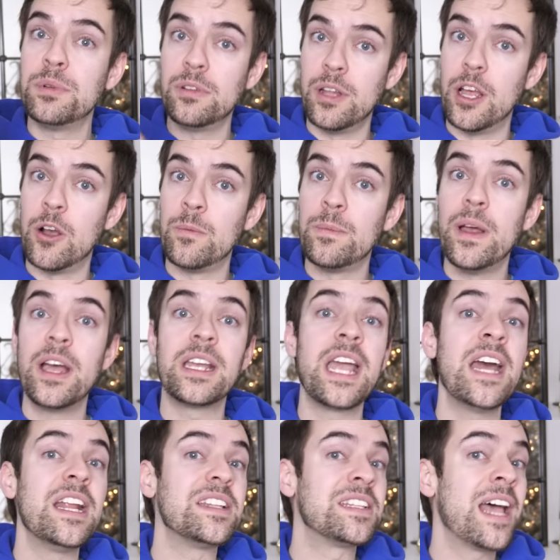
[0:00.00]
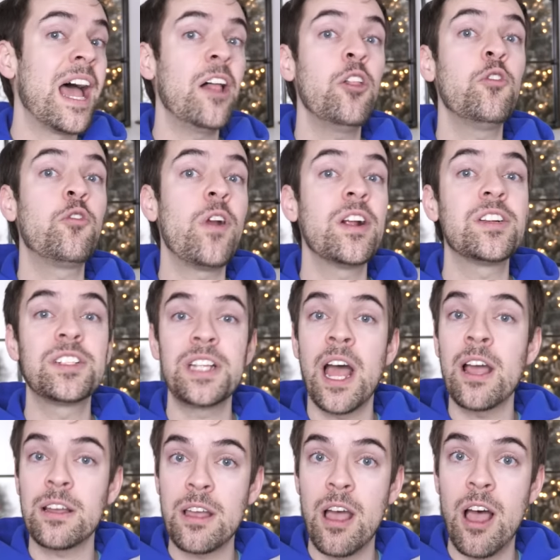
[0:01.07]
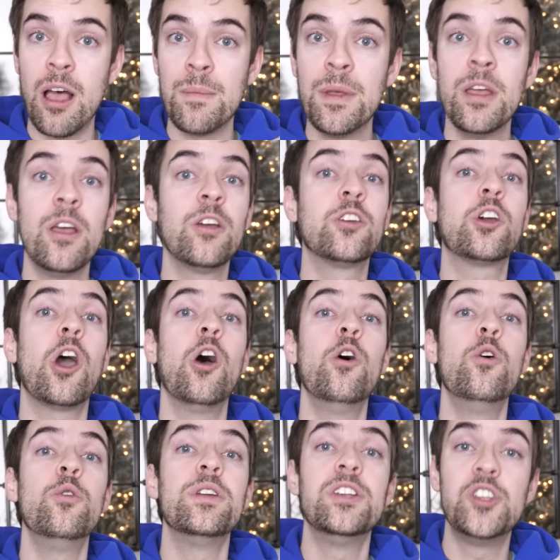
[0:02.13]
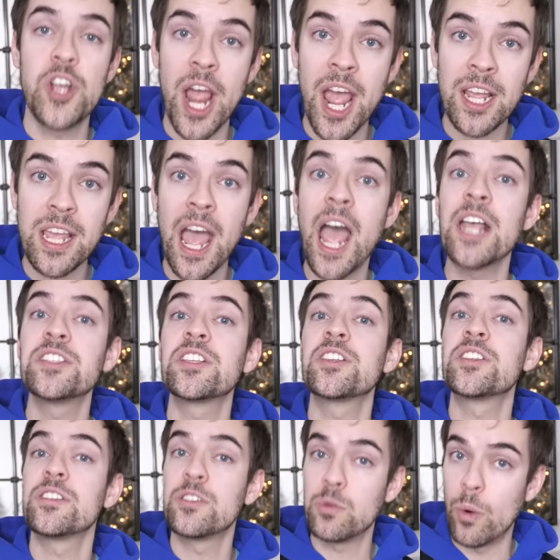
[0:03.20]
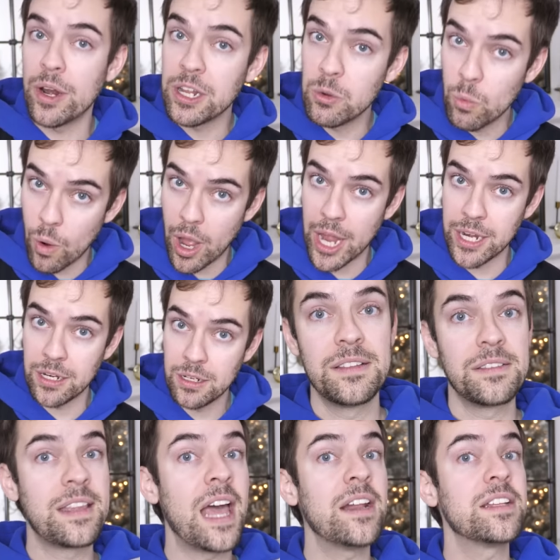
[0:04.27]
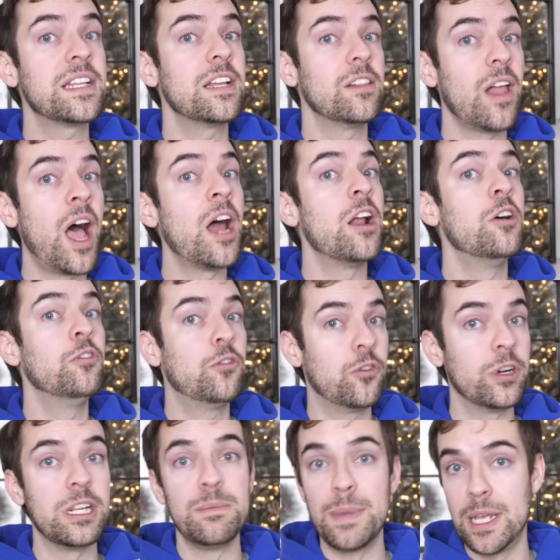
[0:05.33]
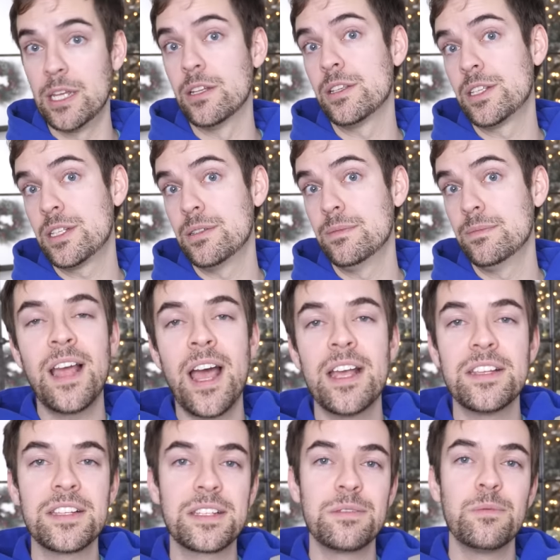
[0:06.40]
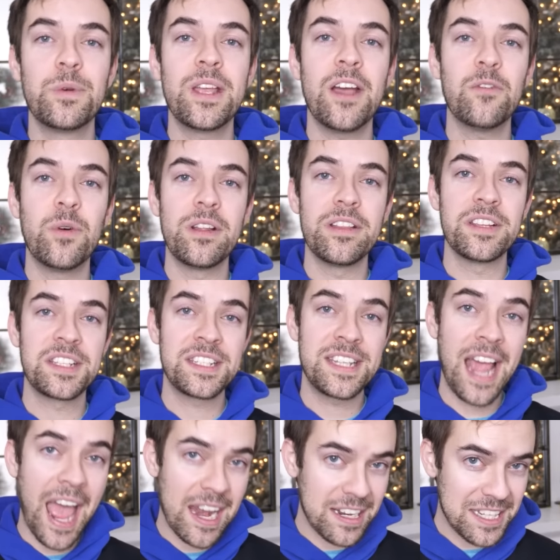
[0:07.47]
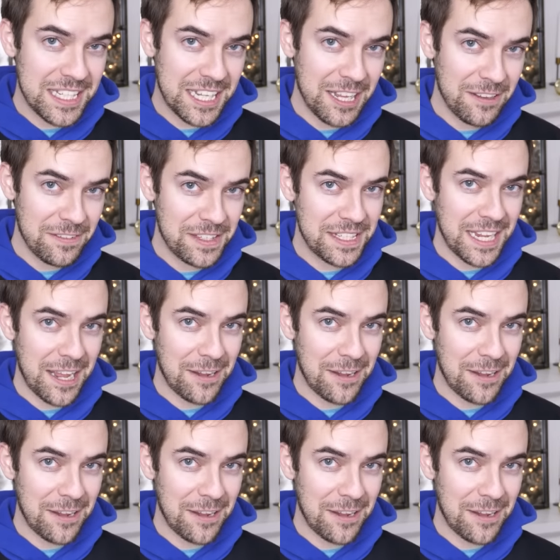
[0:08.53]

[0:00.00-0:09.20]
below. Again, it's HelloFresh dot com, code Jack Asks twenty-one. That is a lot of free meals. Guys, we have one of the saddest gifts